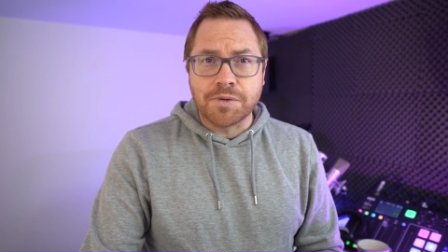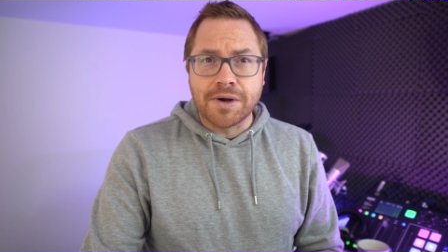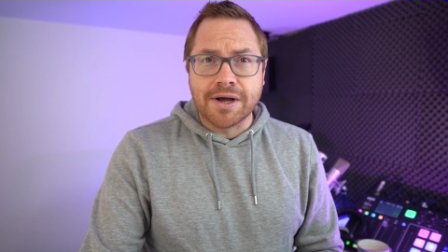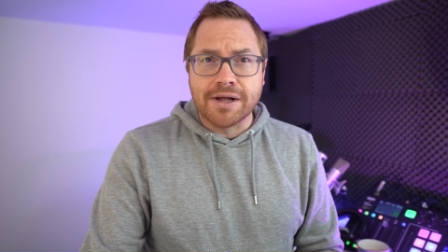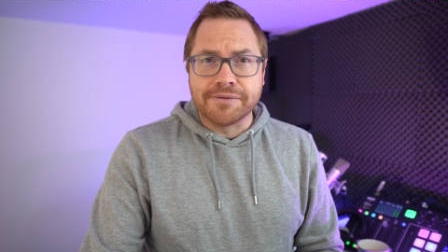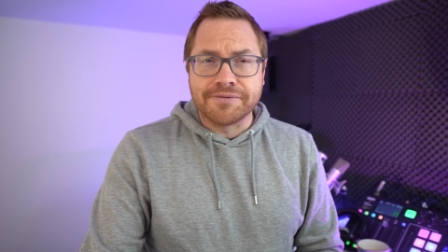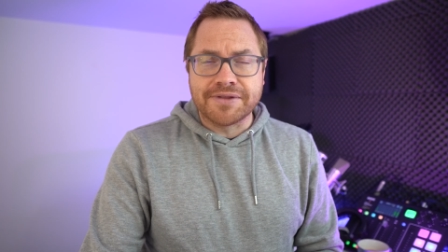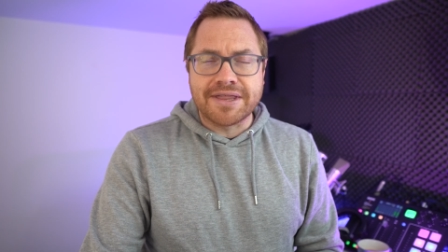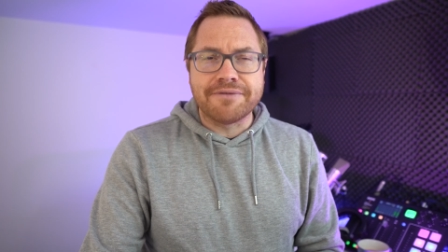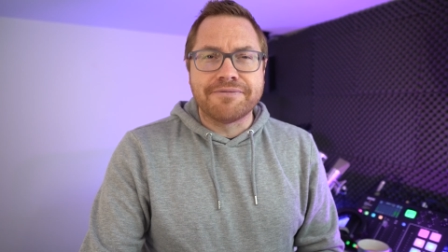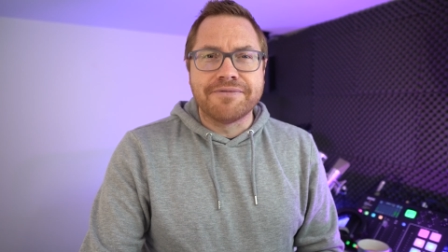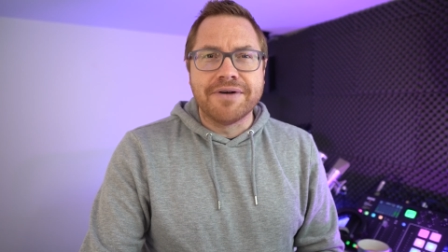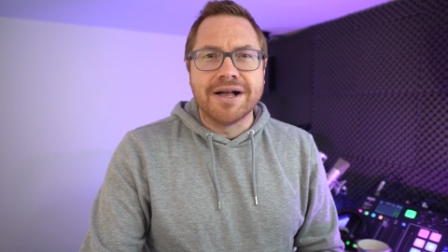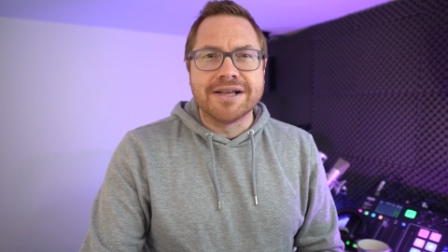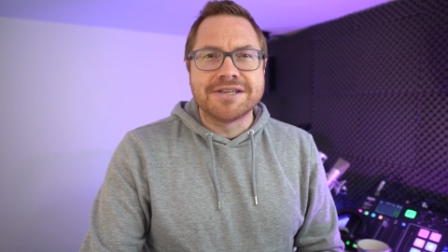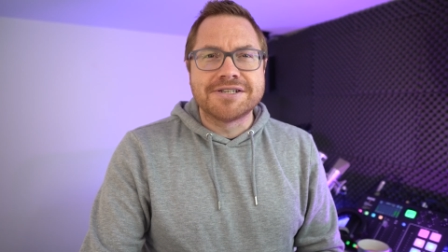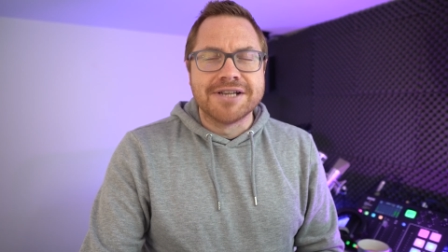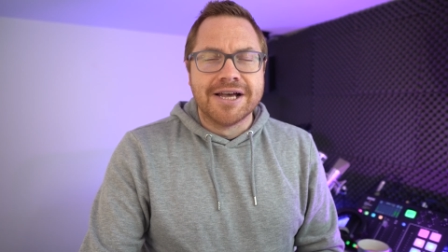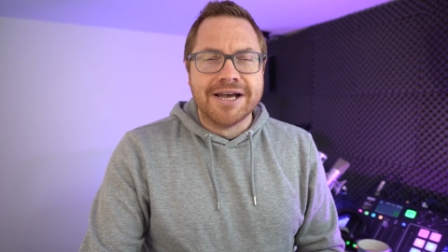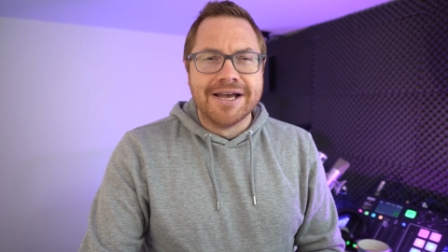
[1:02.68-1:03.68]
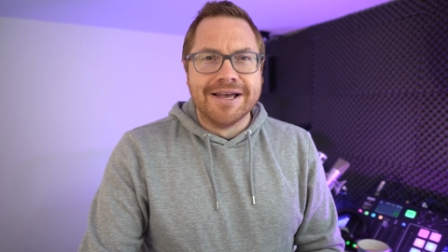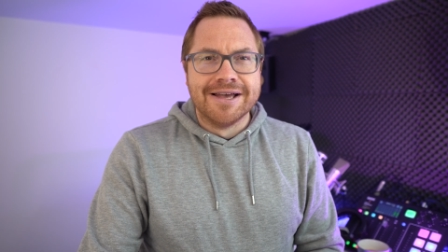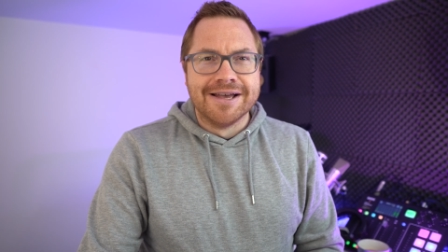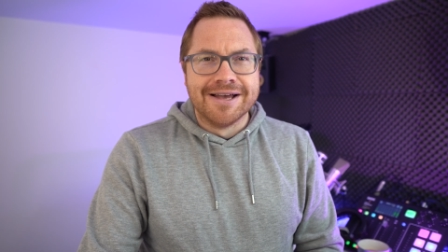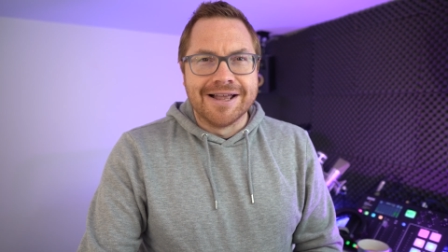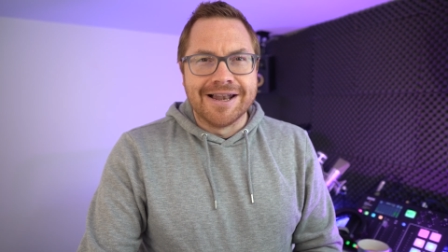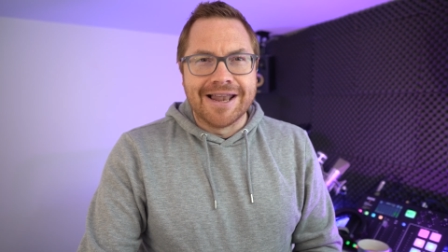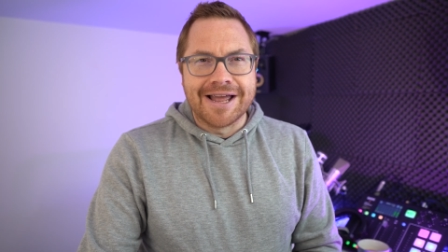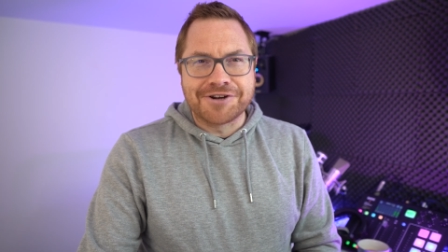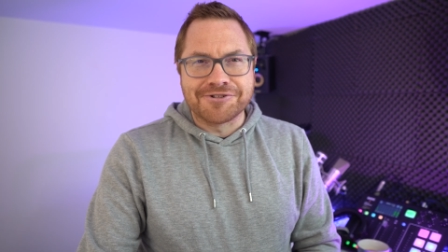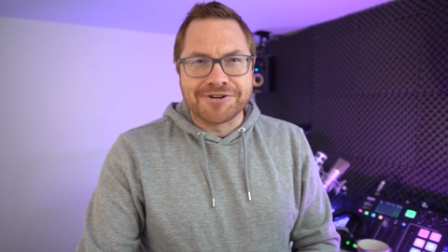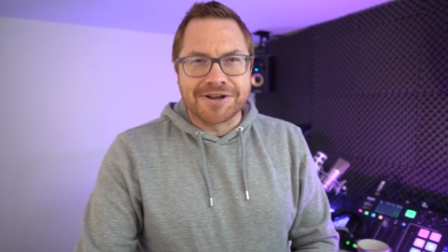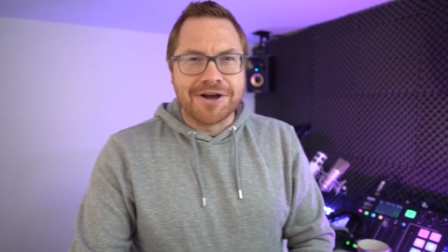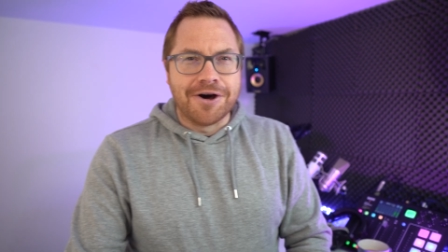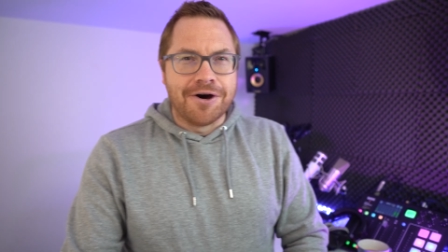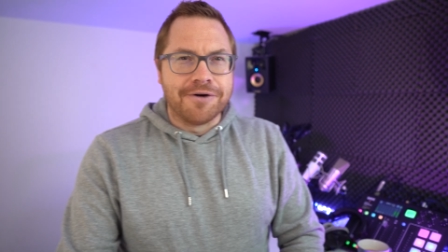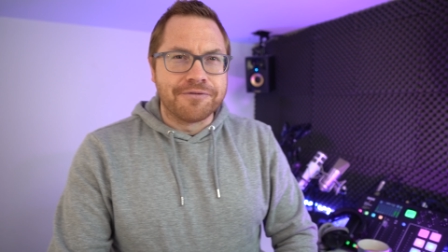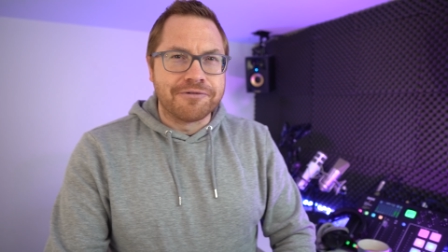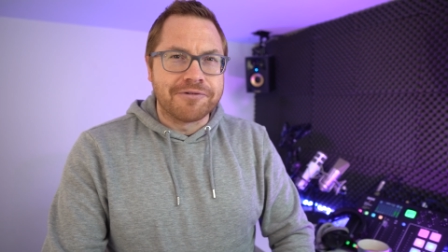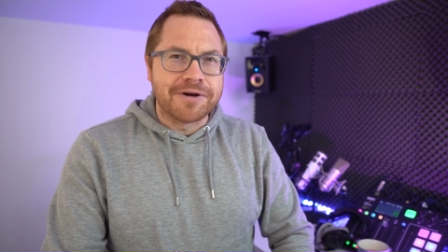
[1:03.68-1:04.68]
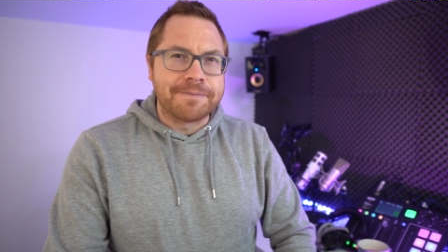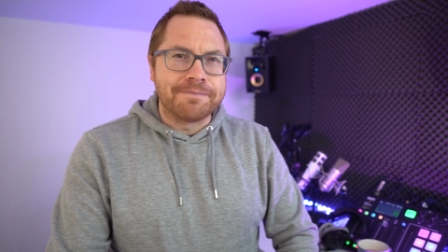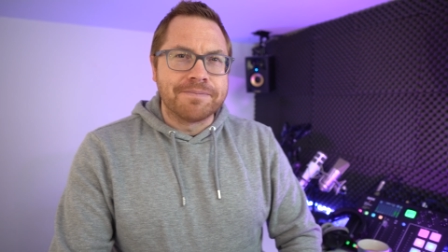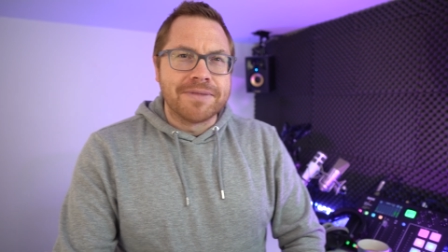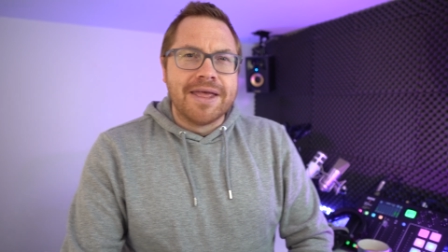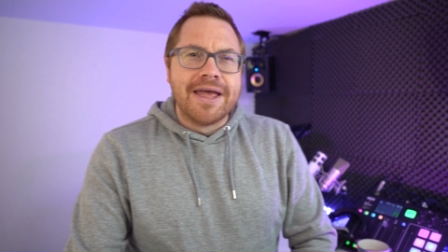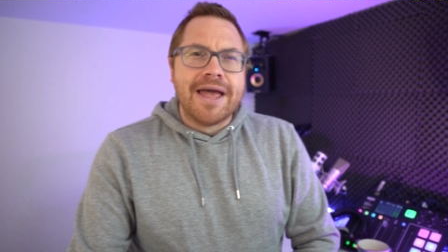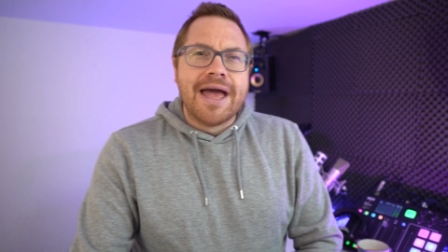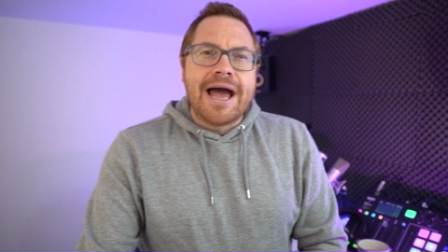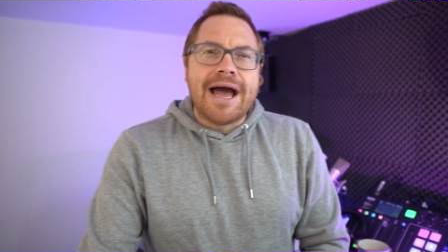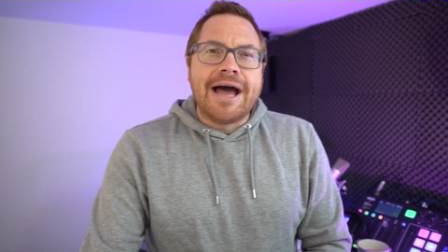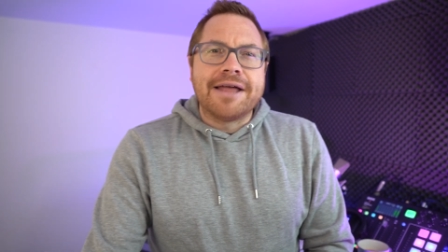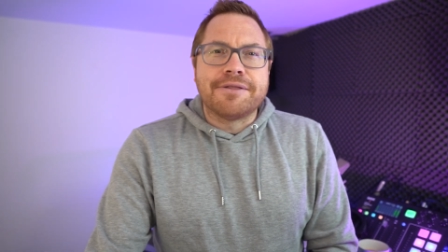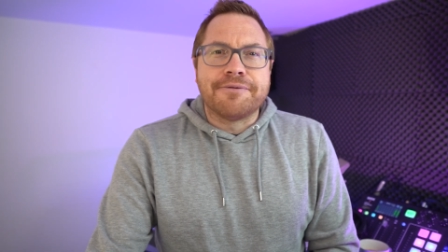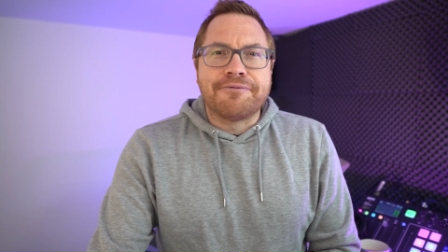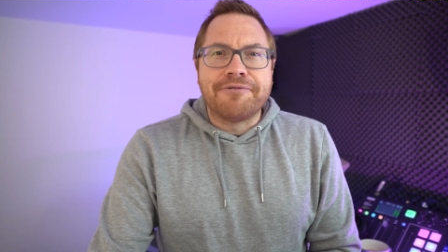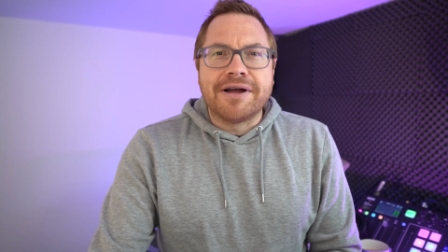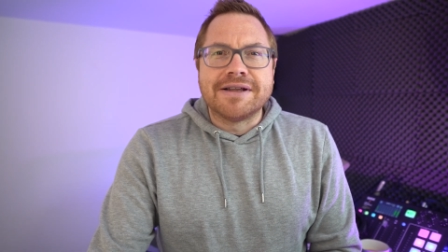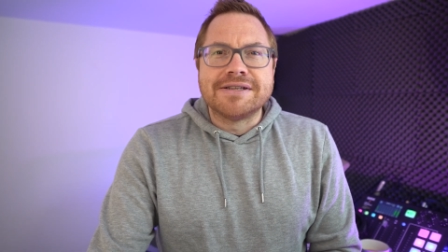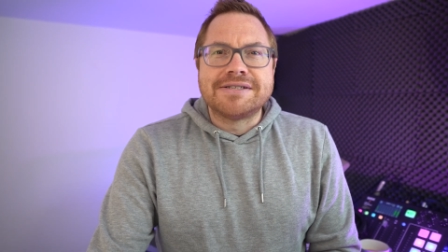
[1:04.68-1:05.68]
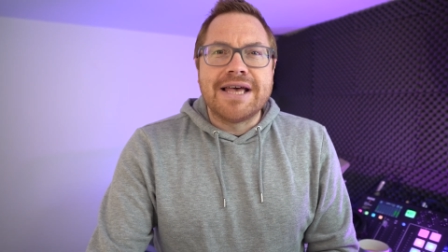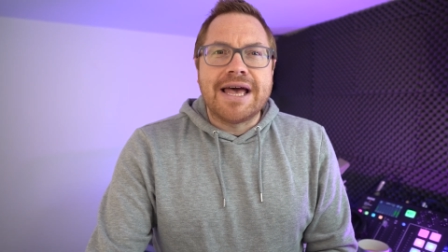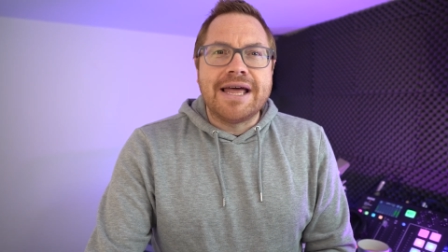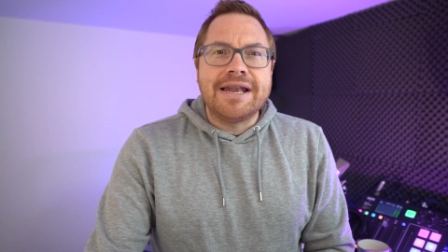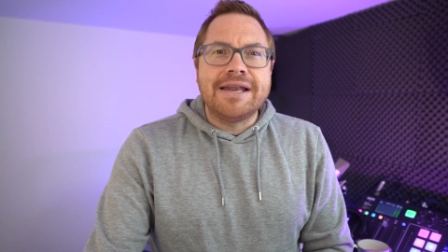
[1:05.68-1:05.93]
well for their first electric offering. At the front